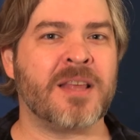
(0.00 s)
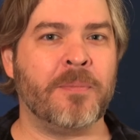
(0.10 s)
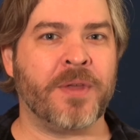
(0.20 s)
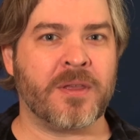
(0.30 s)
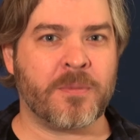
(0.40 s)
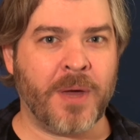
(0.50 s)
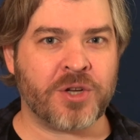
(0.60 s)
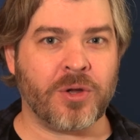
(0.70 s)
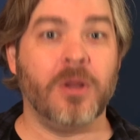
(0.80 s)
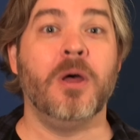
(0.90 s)
something
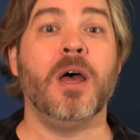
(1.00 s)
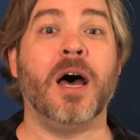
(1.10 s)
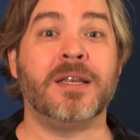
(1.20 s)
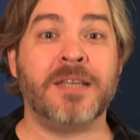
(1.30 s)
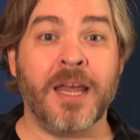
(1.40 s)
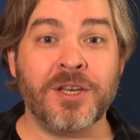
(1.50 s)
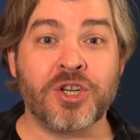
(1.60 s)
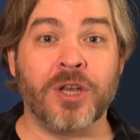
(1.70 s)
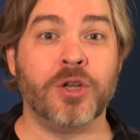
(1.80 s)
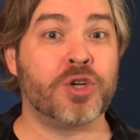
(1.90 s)
special.
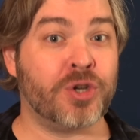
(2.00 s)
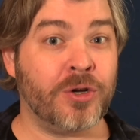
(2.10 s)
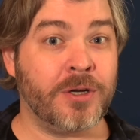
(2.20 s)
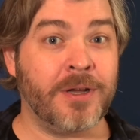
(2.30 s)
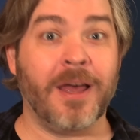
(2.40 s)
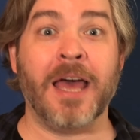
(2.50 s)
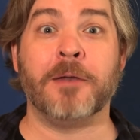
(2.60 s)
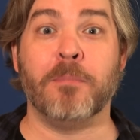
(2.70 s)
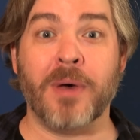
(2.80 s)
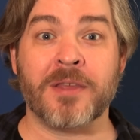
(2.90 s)
Attention should
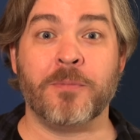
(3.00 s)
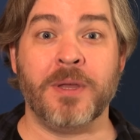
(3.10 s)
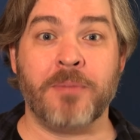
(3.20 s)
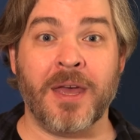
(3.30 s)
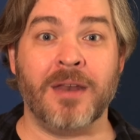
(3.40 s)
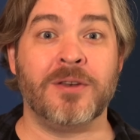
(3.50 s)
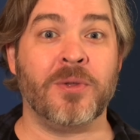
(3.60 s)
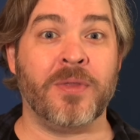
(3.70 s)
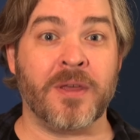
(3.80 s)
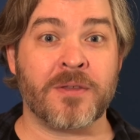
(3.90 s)
and must be paid to
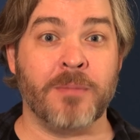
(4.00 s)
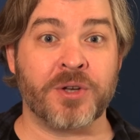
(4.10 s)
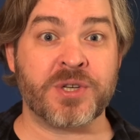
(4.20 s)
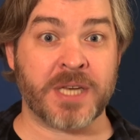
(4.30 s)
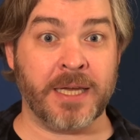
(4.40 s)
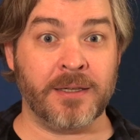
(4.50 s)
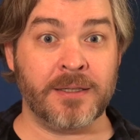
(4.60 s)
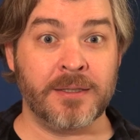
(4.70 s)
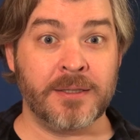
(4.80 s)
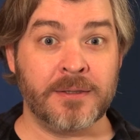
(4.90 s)
this much
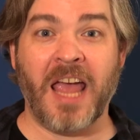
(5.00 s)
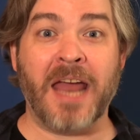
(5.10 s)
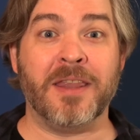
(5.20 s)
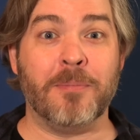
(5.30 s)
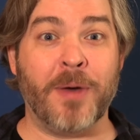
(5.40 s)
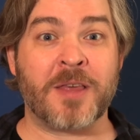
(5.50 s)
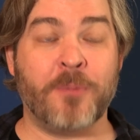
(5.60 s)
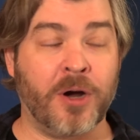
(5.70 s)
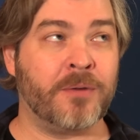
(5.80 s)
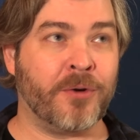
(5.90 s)
skill. And the best
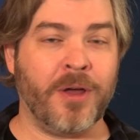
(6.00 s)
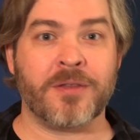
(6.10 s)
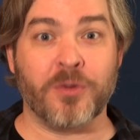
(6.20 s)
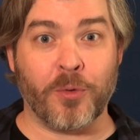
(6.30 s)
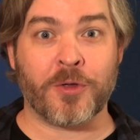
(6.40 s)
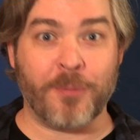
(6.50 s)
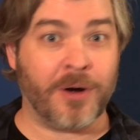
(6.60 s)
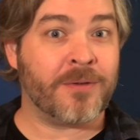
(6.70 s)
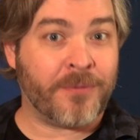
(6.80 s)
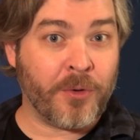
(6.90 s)
part for us, the worst
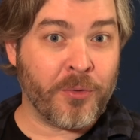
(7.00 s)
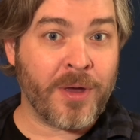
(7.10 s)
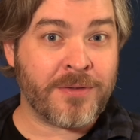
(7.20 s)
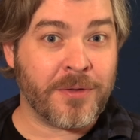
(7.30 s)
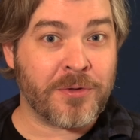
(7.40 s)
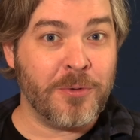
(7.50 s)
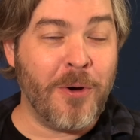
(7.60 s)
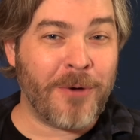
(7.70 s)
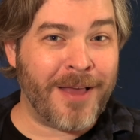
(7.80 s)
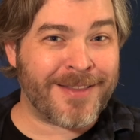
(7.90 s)
part for the rest of the sumo
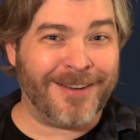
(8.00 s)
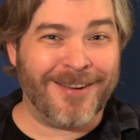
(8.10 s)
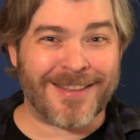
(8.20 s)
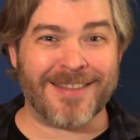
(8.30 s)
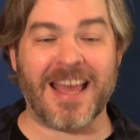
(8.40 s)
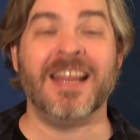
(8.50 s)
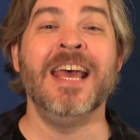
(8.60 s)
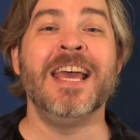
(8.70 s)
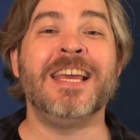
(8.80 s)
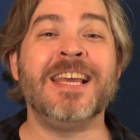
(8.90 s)
wrestlers, is that
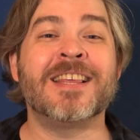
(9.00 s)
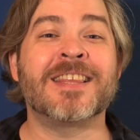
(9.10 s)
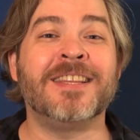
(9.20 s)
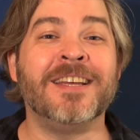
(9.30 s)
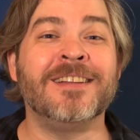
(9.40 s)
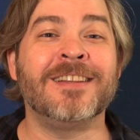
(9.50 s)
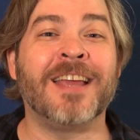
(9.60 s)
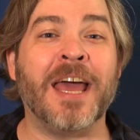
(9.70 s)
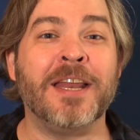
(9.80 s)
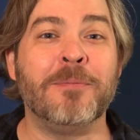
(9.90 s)
he's still
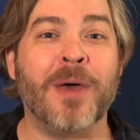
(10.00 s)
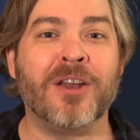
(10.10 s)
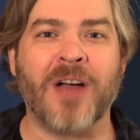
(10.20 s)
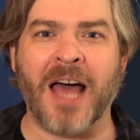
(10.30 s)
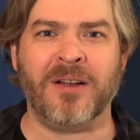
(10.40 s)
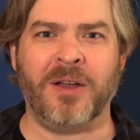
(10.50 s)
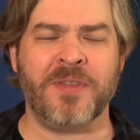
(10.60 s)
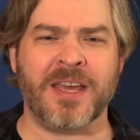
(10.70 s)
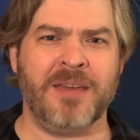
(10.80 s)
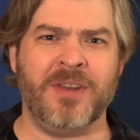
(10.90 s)
getting better. I don't
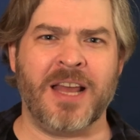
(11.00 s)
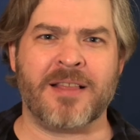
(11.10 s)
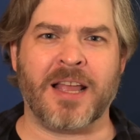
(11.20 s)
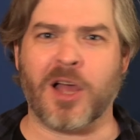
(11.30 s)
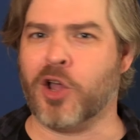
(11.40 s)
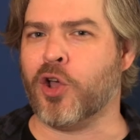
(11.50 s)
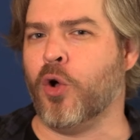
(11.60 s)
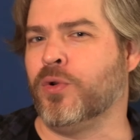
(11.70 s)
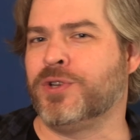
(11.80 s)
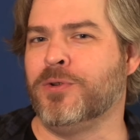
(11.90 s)
think he even has, like, a
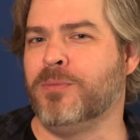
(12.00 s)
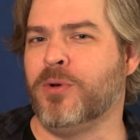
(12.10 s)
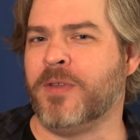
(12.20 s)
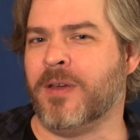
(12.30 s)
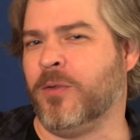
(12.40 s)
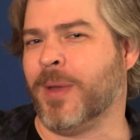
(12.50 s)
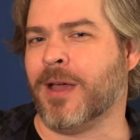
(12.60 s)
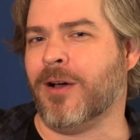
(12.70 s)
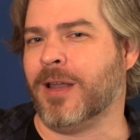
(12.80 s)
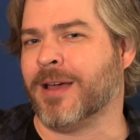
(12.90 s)
go-to move that we can
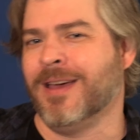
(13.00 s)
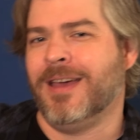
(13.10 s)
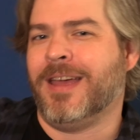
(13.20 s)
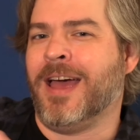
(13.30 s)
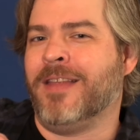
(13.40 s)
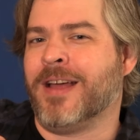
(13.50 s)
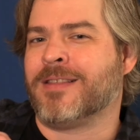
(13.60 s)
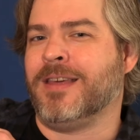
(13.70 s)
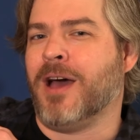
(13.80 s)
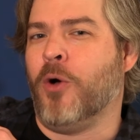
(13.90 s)
call, like, yeah, that's
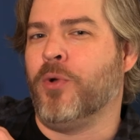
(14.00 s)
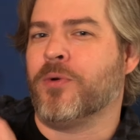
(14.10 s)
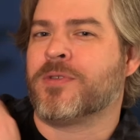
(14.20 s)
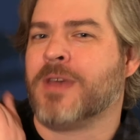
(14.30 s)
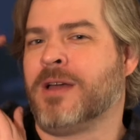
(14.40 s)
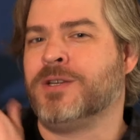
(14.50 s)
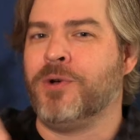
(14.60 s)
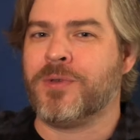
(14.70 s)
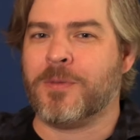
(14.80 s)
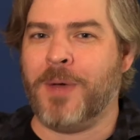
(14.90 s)
the
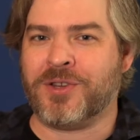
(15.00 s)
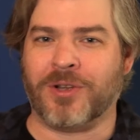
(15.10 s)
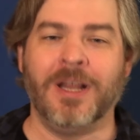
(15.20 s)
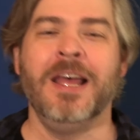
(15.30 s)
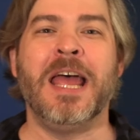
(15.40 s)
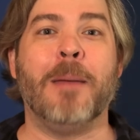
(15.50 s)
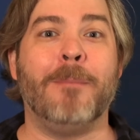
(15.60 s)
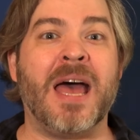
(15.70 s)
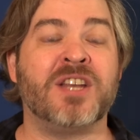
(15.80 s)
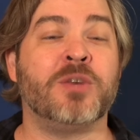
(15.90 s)
Onosato special.
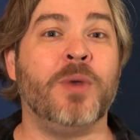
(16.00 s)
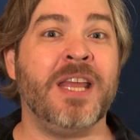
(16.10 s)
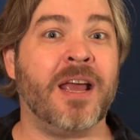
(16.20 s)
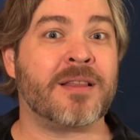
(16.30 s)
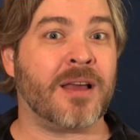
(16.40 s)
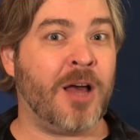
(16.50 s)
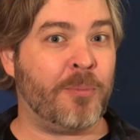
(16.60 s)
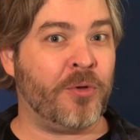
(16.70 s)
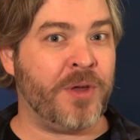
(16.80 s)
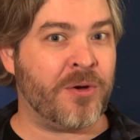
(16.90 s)
Imagine when he gets a
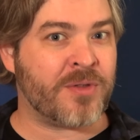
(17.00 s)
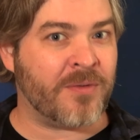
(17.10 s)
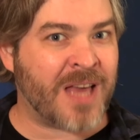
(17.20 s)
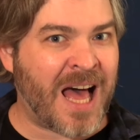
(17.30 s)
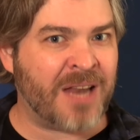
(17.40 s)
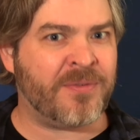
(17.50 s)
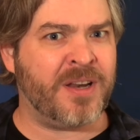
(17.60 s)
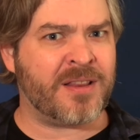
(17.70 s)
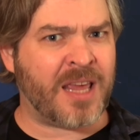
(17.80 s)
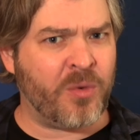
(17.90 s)
couple years of
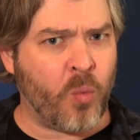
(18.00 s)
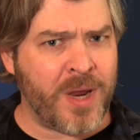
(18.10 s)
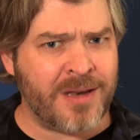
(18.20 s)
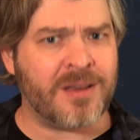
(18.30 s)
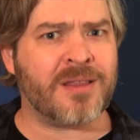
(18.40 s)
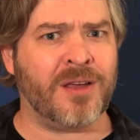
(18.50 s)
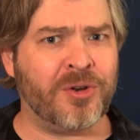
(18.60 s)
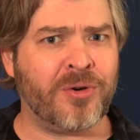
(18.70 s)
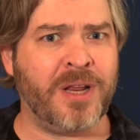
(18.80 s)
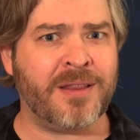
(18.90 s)
confidence and wins
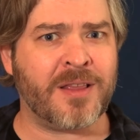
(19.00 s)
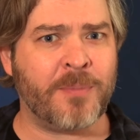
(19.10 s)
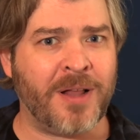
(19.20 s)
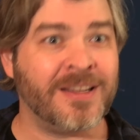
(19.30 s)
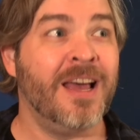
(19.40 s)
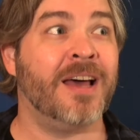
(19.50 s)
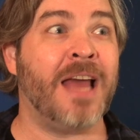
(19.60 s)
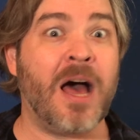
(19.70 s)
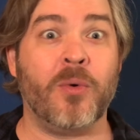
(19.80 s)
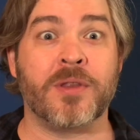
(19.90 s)
underneath his belt, and
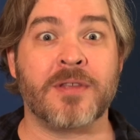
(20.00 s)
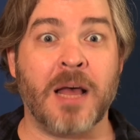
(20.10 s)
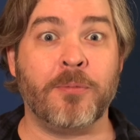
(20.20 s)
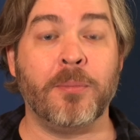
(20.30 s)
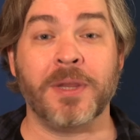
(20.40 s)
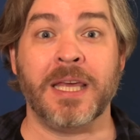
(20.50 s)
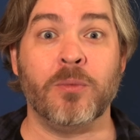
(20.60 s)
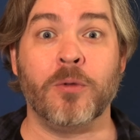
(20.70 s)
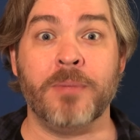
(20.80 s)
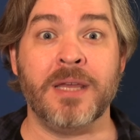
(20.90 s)
how unstoppable he
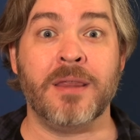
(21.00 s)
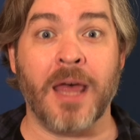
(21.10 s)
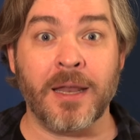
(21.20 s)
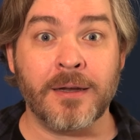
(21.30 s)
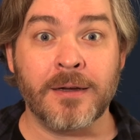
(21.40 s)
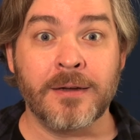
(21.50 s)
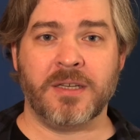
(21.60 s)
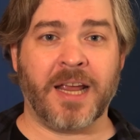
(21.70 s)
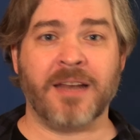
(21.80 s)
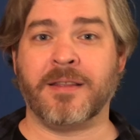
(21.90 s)
will be then.
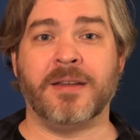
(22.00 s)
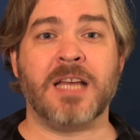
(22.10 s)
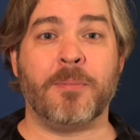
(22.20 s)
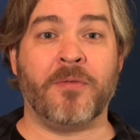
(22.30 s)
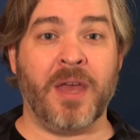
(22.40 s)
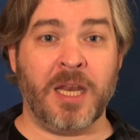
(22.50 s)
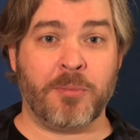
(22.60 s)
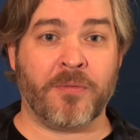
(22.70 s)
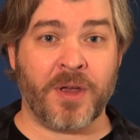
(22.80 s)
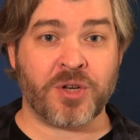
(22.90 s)
To get to the top of any
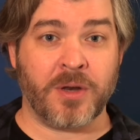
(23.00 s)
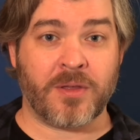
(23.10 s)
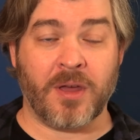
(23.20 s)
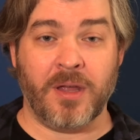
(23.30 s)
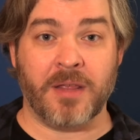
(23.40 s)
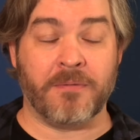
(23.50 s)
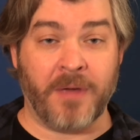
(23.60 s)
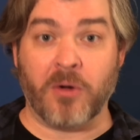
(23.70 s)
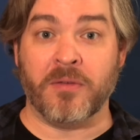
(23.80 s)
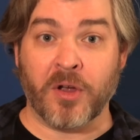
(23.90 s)
profession is
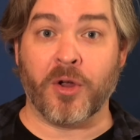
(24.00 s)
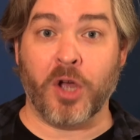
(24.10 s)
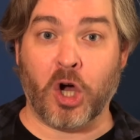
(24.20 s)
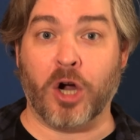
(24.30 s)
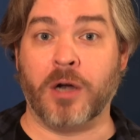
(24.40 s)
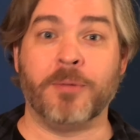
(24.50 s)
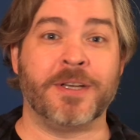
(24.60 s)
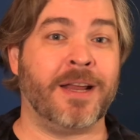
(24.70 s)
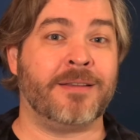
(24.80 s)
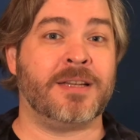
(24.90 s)
very, very hard. But
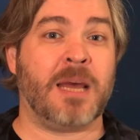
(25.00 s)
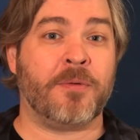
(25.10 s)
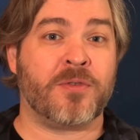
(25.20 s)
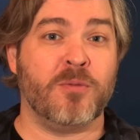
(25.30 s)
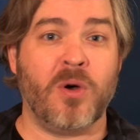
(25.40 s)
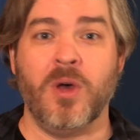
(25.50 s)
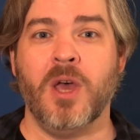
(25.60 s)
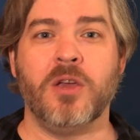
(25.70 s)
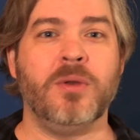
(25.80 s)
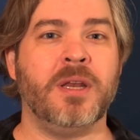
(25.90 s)
to get to the top of sumo,
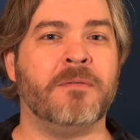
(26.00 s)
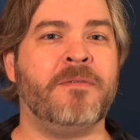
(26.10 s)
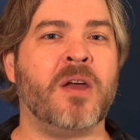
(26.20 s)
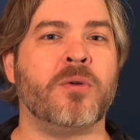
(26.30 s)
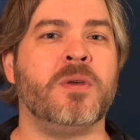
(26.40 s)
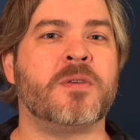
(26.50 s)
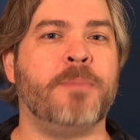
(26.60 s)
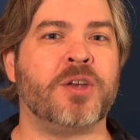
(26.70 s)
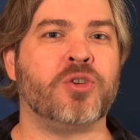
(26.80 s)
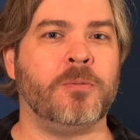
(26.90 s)
you need a very
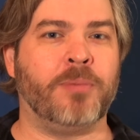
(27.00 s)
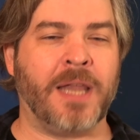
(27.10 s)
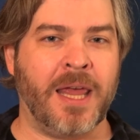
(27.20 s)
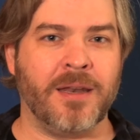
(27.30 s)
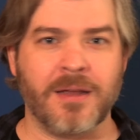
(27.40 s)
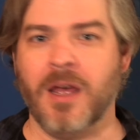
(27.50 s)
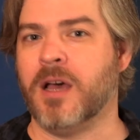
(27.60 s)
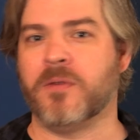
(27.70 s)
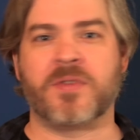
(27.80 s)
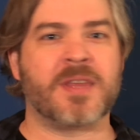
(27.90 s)
special blend
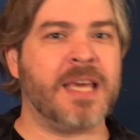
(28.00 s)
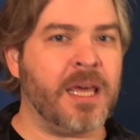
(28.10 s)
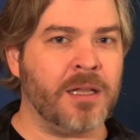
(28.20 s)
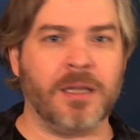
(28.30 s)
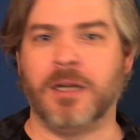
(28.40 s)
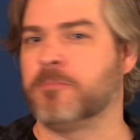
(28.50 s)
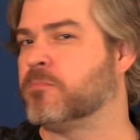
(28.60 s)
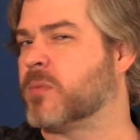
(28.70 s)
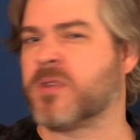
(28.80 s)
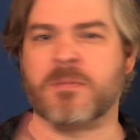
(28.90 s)
of skill,
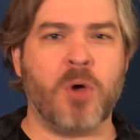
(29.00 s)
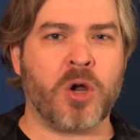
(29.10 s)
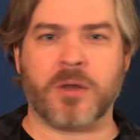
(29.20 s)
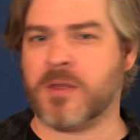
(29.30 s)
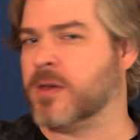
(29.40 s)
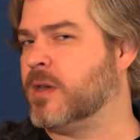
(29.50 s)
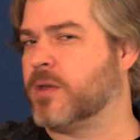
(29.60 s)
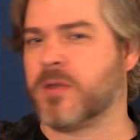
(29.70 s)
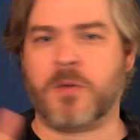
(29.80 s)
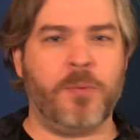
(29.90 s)
smarts,
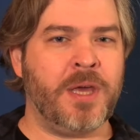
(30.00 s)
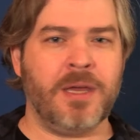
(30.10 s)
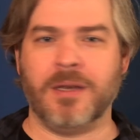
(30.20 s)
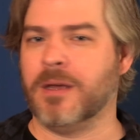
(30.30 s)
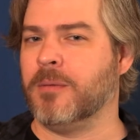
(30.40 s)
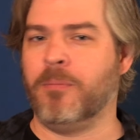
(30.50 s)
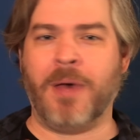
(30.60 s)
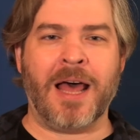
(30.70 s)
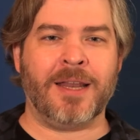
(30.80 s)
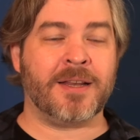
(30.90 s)
speed,
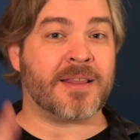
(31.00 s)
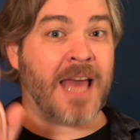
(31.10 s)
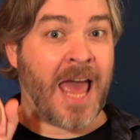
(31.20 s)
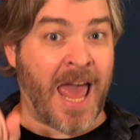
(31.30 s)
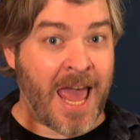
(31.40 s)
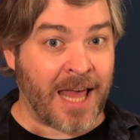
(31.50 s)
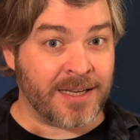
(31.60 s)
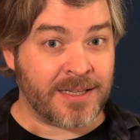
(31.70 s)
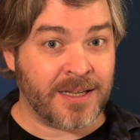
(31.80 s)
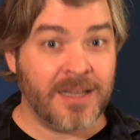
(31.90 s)
balance,
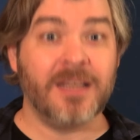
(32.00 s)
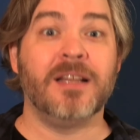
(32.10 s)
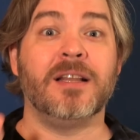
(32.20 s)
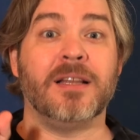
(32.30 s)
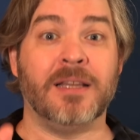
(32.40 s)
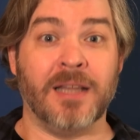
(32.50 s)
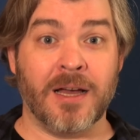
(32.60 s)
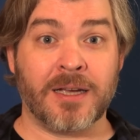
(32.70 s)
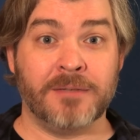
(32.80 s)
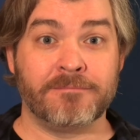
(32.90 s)
and
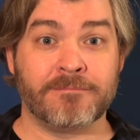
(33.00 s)
luck.